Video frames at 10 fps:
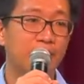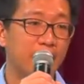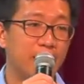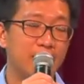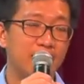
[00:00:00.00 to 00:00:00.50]

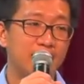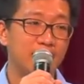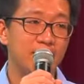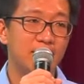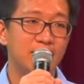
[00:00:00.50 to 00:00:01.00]
But
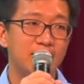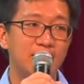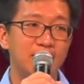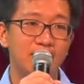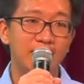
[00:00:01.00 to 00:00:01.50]

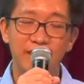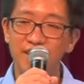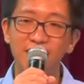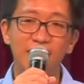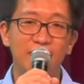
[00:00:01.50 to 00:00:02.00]

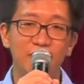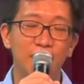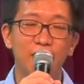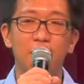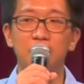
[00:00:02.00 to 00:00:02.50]
tears are
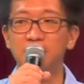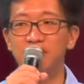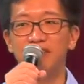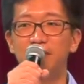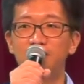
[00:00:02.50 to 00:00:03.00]
not
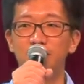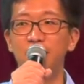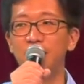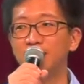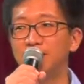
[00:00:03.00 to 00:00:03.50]
opposite of
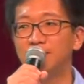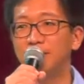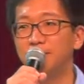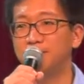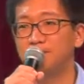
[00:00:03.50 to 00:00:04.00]
joy as
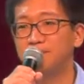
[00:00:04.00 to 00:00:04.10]
well